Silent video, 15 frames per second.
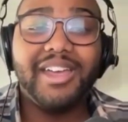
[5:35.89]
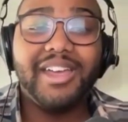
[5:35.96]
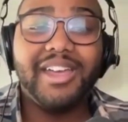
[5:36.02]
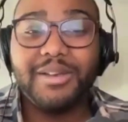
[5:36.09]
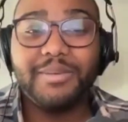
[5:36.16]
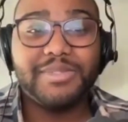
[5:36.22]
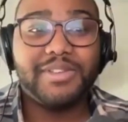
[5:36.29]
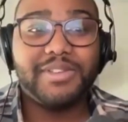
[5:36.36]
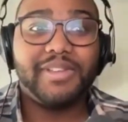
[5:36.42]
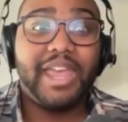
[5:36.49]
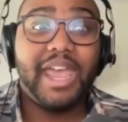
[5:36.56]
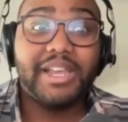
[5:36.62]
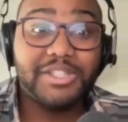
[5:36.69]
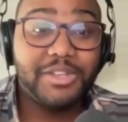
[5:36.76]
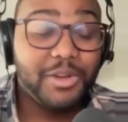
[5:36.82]
in terms of
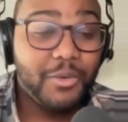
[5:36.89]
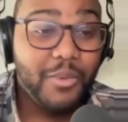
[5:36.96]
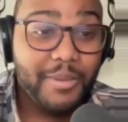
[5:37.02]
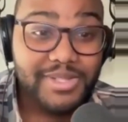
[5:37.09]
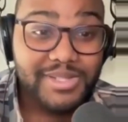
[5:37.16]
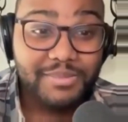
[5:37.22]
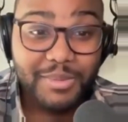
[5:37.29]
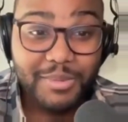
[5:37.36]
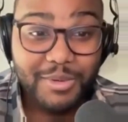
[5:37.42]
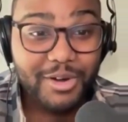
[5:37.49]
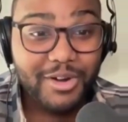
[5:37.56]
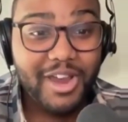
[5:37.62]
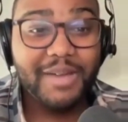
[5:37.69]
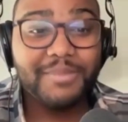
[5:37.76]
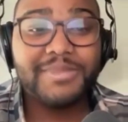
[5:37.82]
like executing WebAssembly
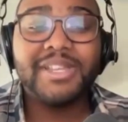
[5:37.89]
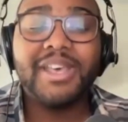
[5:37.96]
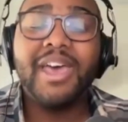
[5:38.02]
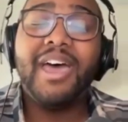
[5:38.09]
programs.